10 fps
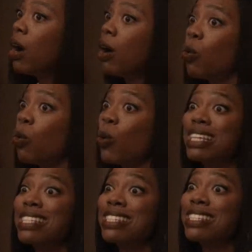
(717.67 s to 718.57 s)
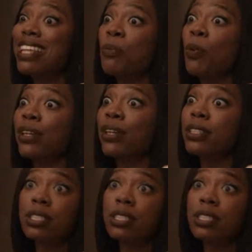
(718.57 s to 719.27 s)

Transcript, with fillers: What is the